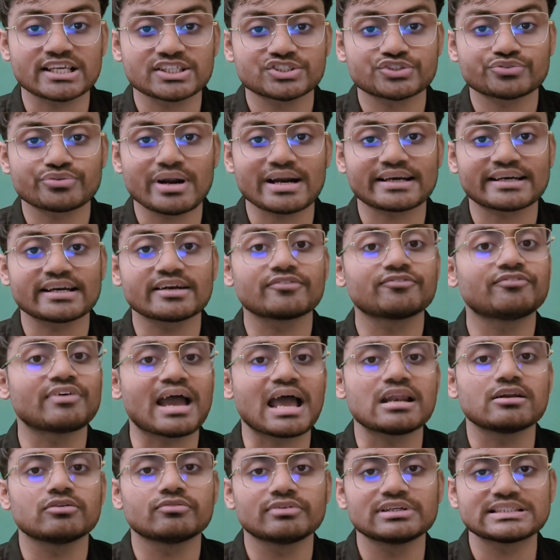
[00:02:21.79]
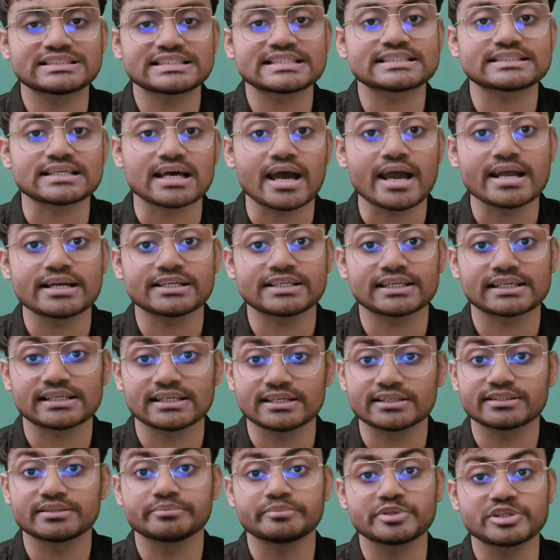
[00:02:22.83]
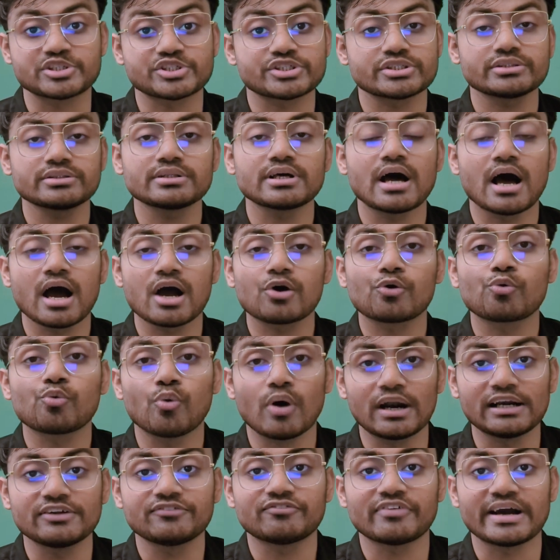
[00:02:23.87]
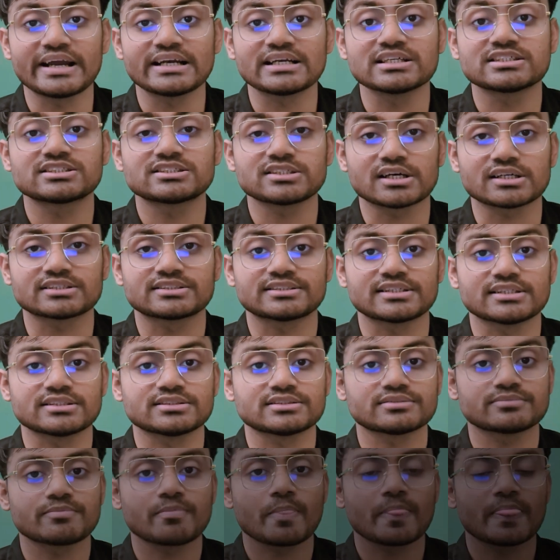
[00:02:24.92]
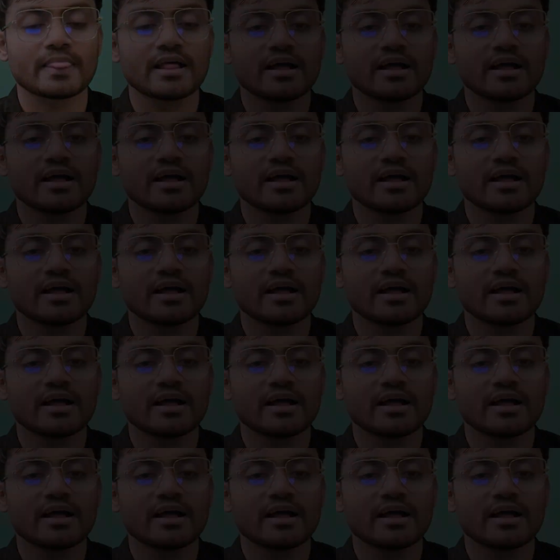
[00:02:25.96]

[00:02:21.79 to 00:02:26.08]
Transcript: extracted valuable data and declared the mission a qualified success.